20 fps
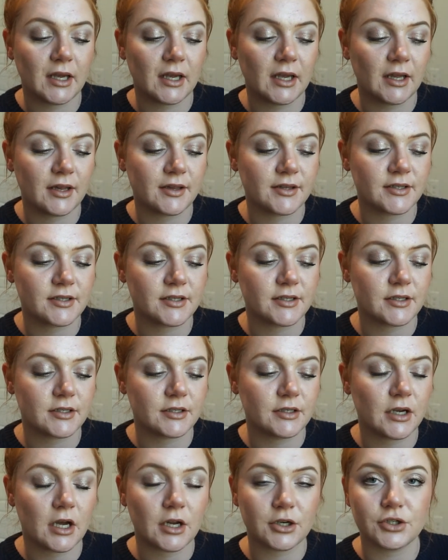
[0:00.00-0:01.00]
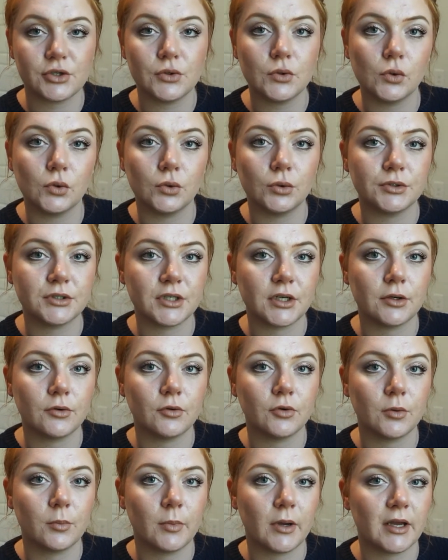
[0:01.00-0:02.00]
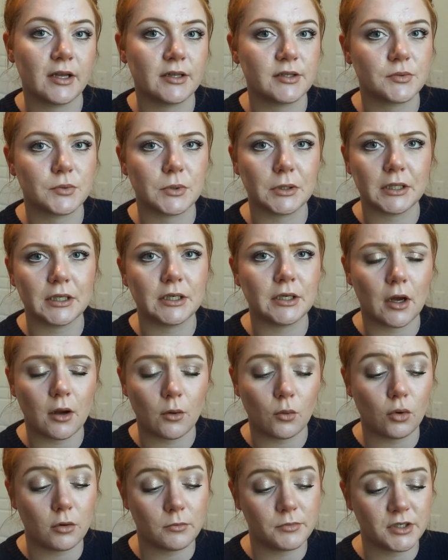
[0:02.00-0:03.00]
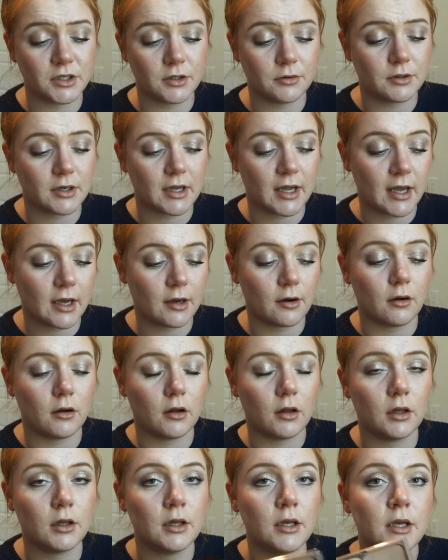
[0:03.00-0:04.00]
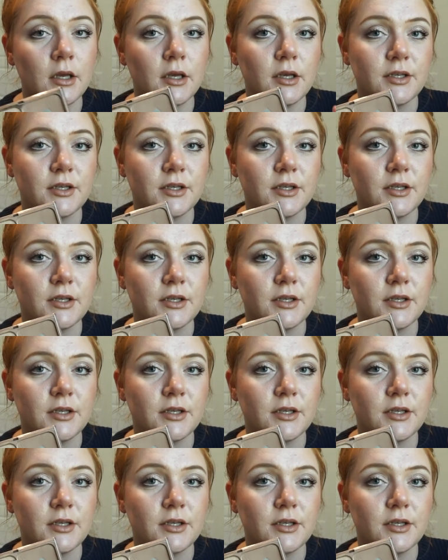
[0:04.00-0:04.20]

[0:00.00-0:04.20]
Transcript: It's not too cool toned, but it's really not warm toned at all.